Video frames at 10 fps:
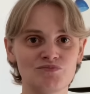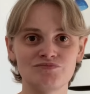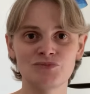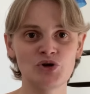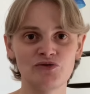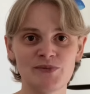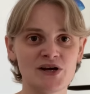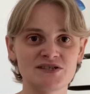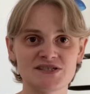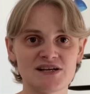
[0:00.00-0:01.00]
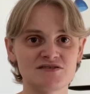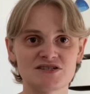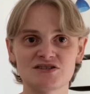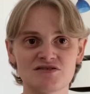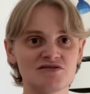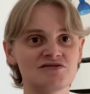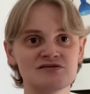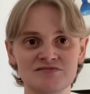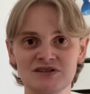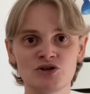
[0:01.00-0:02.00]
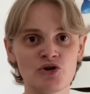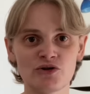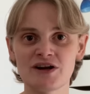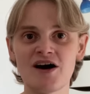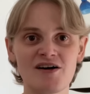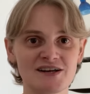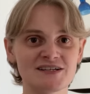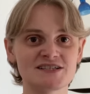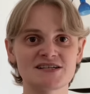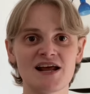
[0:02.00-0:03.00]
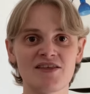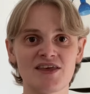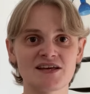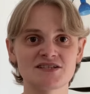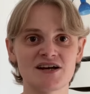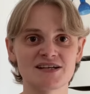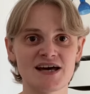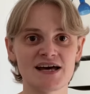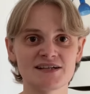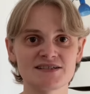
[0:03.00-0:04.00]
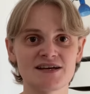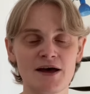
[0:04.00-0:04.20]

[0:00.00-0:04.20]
movements and long lines and things like that.